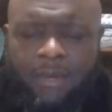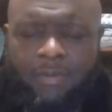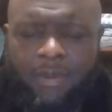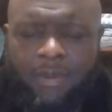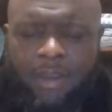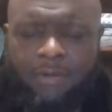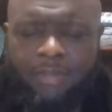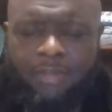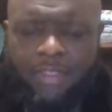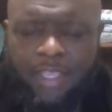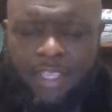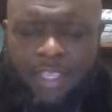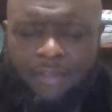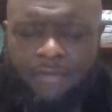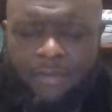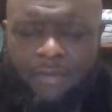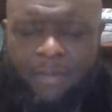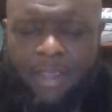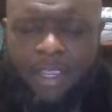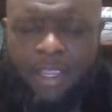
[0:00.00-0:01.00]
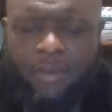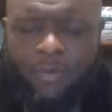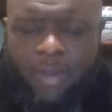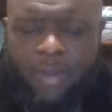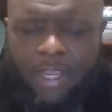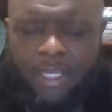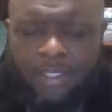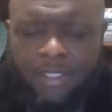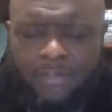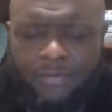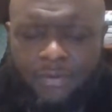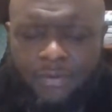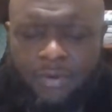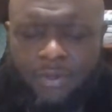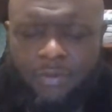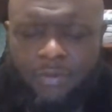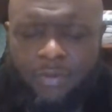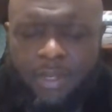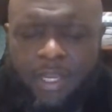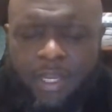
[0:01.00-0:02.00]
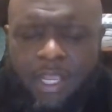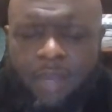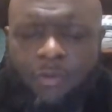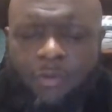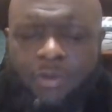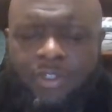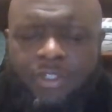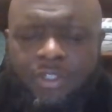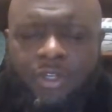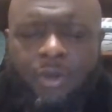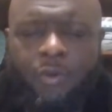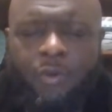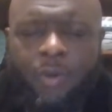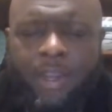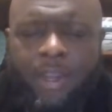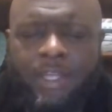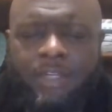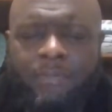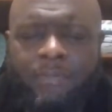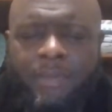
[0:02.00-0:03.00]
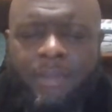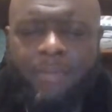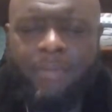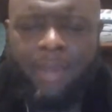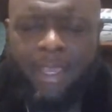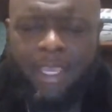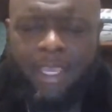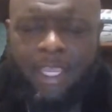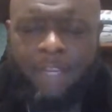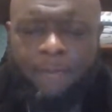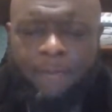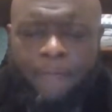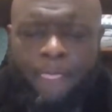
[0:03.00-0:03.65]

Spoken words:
God, we thank you for making ways for us when there was no way to be made.